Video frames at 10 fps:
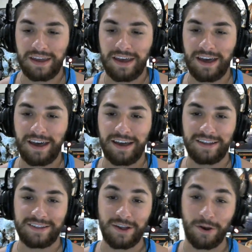
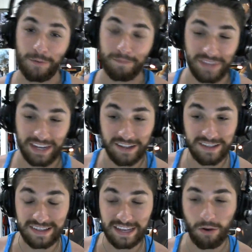So he
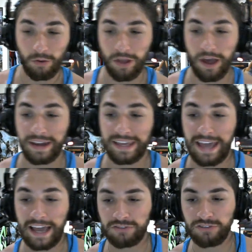doesn't see a whole lot. He
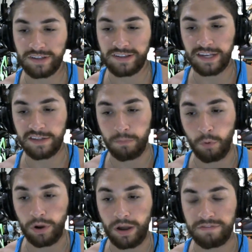actually sees
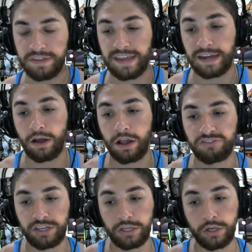more of the
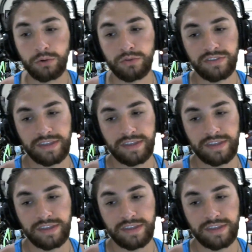technology used